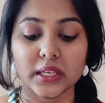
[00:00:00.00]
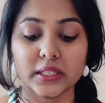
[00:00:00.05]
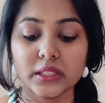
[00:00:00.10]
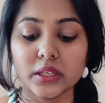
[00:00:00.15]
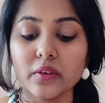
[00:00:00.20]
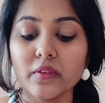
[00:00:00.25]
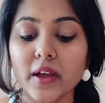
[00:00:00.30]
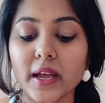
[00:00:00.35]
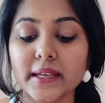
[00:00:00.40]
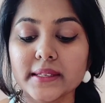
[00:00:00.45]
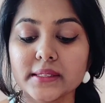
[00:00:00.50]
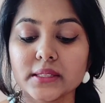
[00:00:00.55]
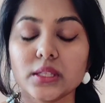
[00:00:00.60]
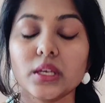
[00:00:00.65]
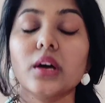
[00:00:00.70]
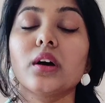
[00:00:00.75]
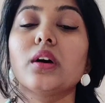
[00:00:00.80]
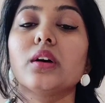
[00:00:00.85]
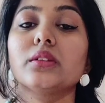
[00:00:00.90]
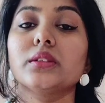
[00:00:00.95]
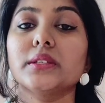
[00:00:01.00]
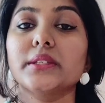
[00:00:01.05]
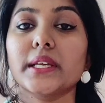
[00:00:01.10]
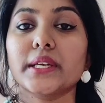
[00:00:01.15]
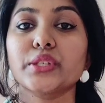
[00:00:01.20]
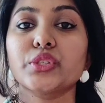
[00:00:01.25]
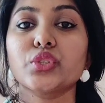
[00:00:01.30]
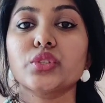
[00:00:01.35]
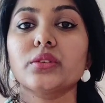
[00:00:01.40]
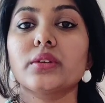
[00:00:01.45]
Otherwise, the
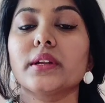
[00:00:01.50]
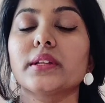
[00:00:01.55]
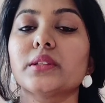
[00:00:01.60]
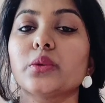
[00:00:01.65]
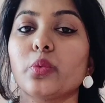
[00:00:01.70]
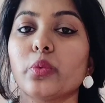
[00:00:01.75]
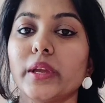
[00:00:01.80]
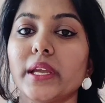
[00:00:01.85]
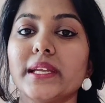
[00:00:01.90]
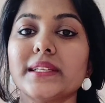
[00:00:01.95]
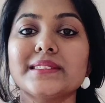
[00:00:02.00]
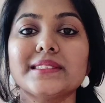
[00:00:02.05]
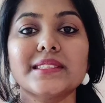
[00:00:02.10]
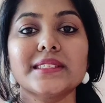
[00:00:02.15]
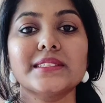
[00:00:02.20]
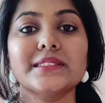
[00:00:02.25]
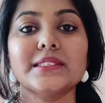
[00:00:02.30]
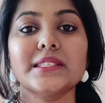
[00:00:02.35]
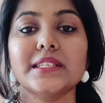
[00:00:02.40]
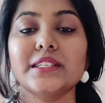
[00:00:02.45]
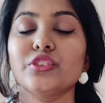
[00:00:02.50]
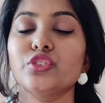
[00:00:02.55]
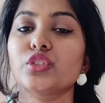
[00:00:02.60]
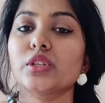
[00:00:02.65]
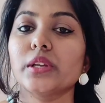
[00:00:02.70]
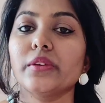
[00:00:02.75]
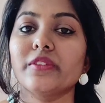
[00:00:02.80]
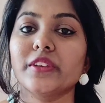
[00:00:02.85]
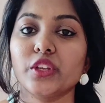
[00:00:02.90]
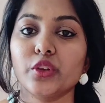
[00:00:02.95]
texture and the way it sits
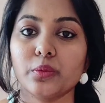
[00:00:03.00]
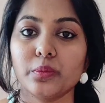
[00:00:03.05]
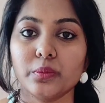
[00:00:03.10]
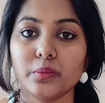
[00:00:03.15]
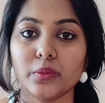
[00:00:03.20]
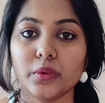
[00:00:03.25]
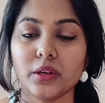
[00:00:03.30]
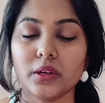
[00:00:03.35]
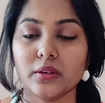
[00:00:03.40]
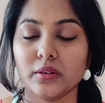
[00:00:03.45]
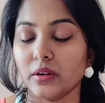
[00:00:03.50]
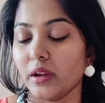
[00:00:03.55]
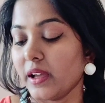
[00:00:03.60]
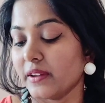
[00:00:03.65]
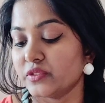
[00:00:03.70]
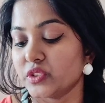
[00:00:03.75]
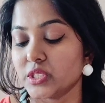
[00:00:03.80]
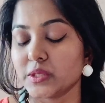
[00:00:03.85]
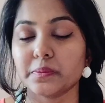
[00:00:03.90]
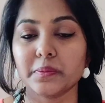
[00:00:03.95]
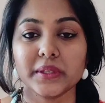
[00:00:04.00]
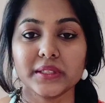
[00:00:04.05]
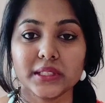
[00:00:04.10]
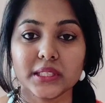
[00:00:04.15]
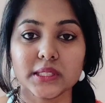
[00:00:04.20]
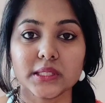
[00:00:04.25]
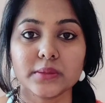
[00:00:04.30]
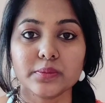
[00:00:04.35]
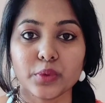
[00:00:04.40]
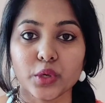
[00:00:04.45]
initially when you have just picked
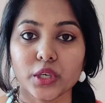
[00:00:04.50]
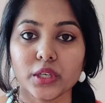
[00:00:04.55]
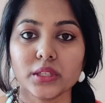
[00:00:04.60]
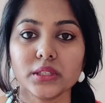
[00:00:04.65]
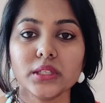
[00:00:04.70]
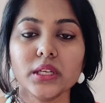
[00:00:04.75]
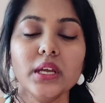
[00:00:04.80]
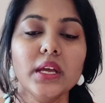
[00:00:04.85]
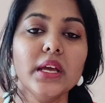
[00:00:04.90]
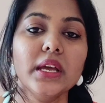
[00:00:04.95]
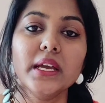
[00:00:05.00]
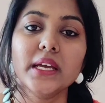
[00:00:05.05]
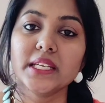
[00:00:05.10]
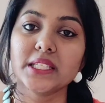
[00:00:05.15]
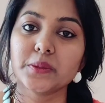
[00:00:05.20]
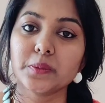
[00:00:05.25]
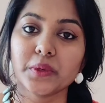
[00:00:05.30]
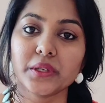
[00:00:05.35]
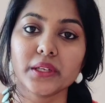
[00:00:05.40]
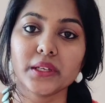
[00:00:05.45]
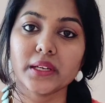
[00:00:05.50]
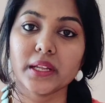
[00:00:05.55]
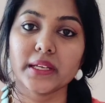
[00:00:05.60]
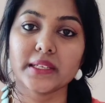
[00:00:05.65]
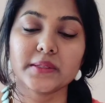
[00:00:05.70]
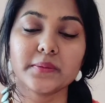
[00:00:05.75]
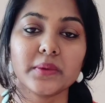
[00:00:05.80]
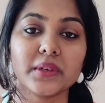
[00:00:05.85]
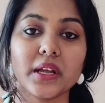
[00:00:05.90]
this product is pretty nice.